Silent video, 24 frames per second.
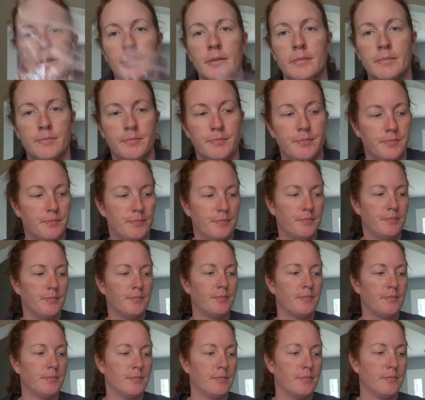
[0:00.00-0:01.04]

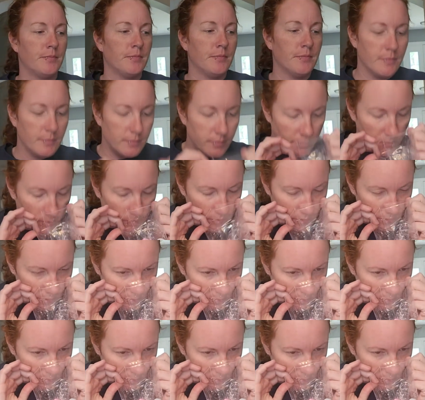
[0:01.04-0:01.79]
[no speech]